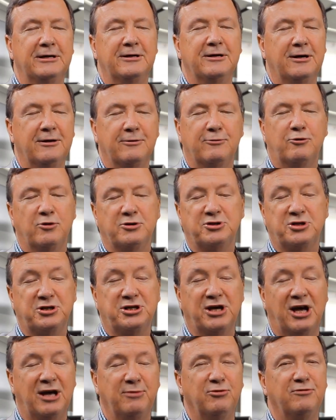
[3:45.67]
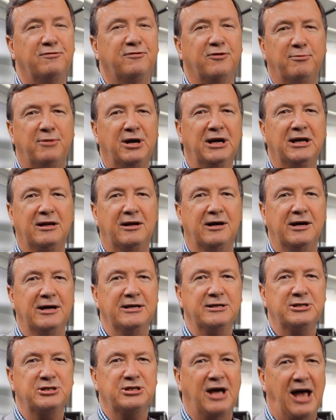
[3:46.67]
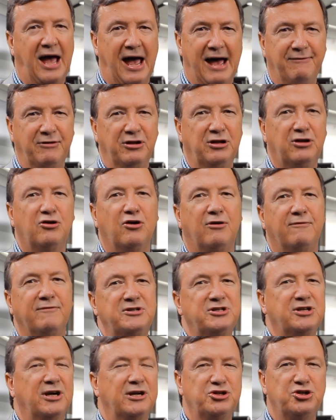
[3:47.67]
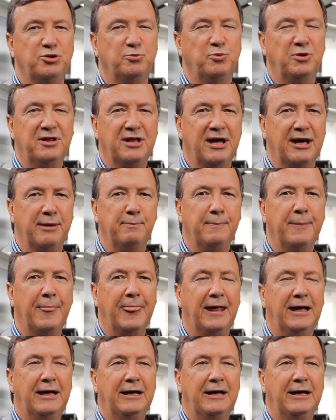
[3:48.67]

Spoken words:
across the table from my clients, having the conversation with them